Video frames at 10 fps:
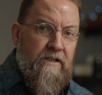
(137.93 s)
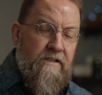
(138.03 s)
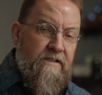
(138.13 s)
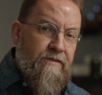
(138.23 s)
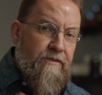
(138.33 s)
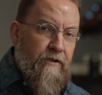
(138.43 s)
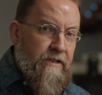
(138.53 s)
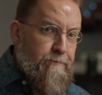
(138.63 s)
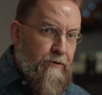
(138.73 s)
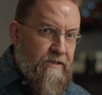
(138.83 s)
is
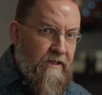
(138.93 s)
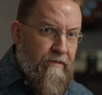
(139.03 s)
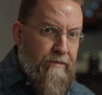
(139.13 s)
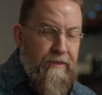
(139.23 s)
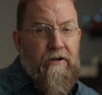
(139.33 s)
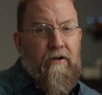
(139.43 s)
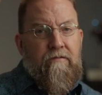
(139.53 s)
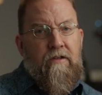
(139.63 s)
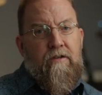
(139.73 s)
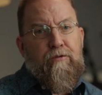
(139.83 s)
30% thinner
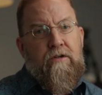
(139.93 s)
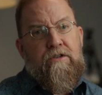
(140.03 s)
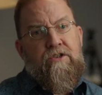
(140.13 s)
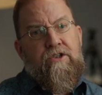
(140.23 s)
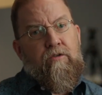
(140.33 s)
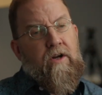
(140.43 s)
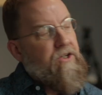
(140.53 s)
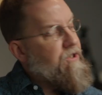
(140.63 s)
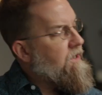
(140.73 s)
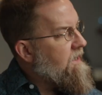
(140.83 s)
than the previous
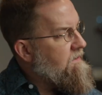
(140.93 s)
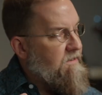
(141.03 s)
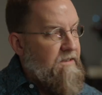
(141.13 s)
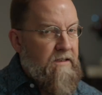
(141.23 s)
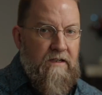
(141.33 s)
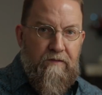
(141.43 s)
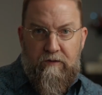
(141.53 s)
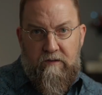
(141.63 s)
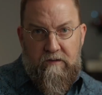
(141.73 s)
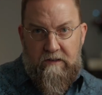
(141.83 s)
generation and
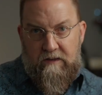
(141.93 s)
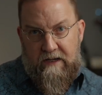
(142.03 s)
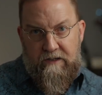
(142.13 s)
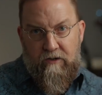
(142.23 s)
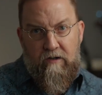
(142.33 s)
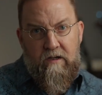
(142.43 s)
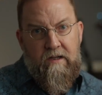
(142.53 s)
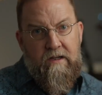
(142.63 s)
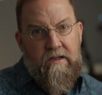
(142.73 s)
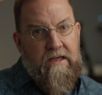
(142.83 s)
significantly lighter.
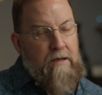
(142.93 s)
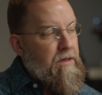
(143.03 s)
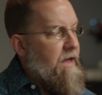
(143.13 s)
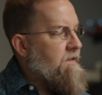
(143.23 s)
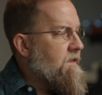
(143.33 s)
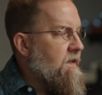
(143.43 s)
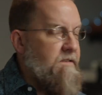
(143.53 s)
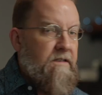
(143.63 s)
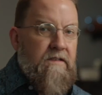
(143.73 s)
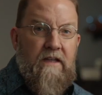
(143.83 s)
Cable
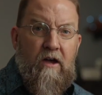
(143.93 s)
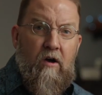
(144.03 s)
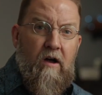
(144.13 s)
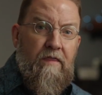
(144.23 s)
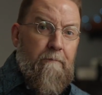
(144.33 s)
access is now on the